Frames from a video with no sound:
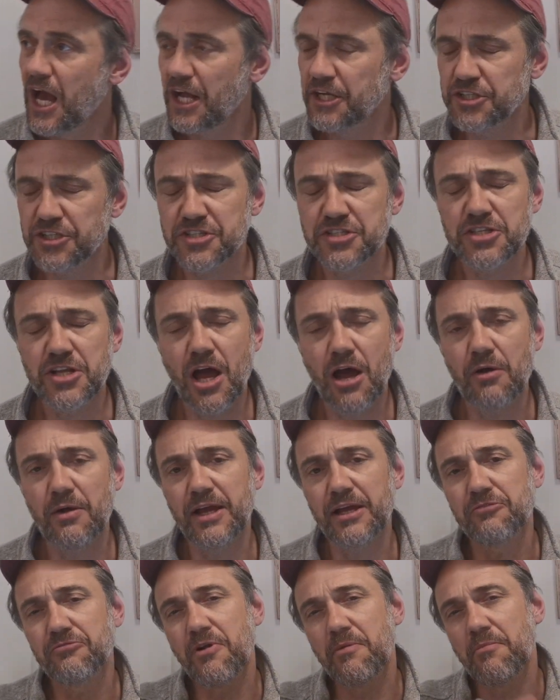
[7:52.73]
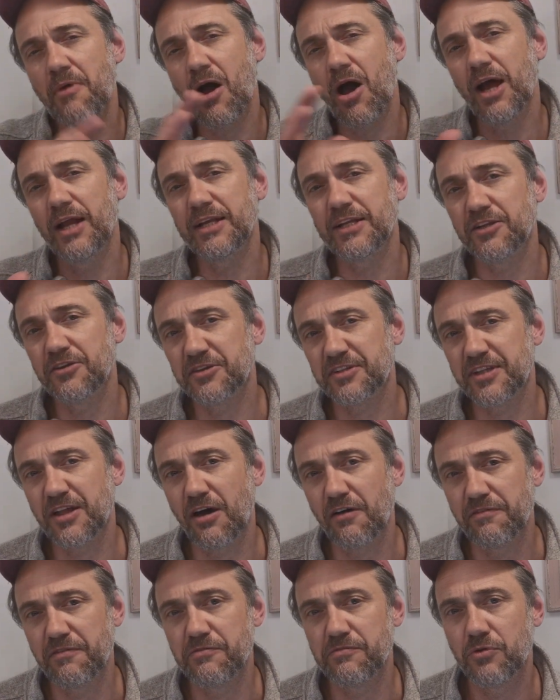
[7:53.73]
And just knowing, reminding
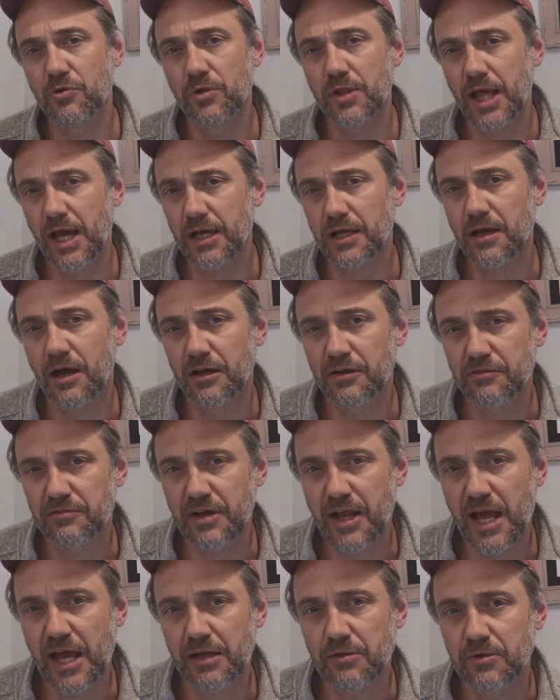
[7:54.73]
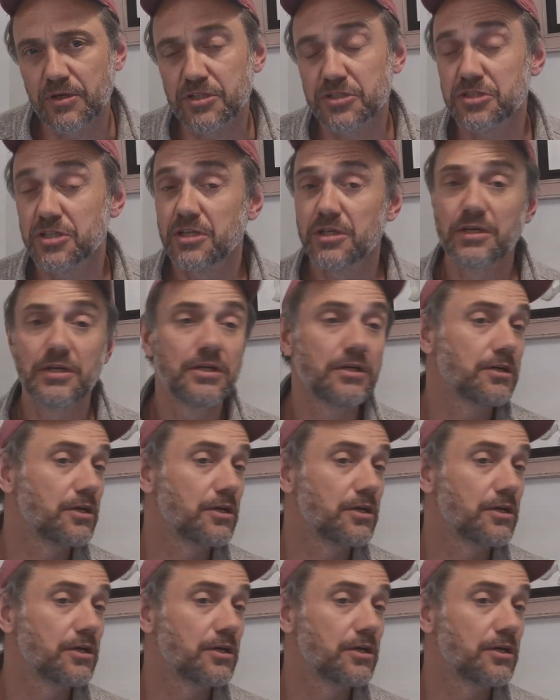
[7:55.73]
yourself of all that kind of language.